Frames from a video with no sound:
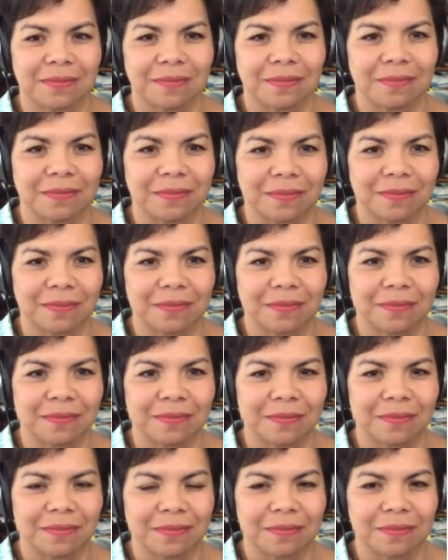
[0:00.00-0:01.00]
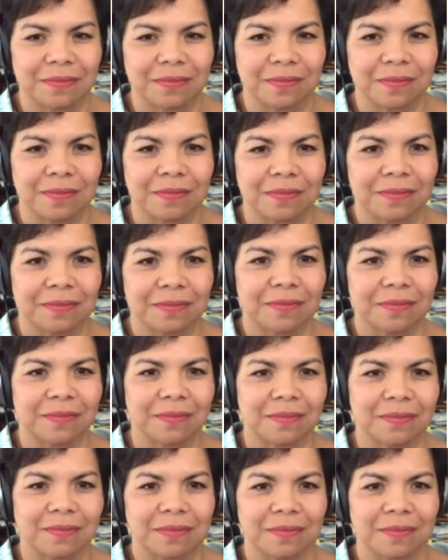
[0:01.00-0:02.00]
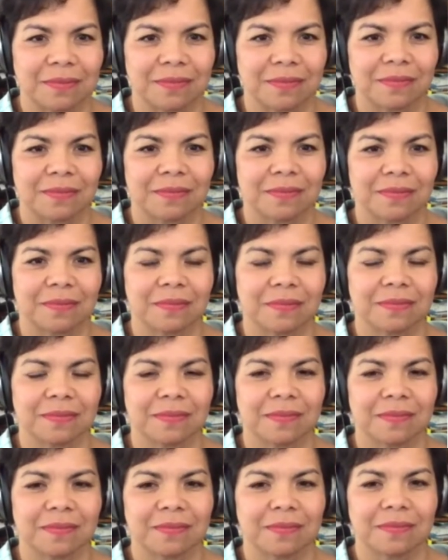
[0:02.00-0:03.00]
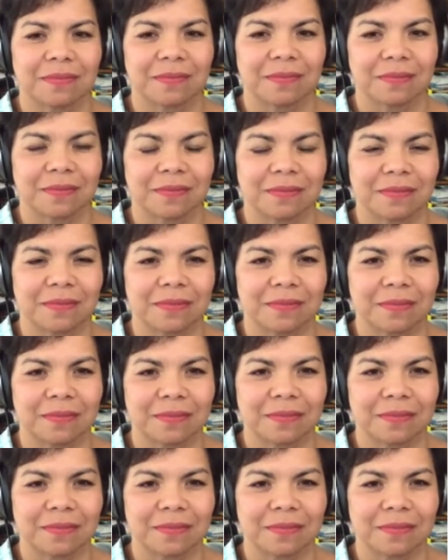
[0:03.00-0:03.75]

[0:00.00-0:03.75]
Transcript: This person isn't speaking.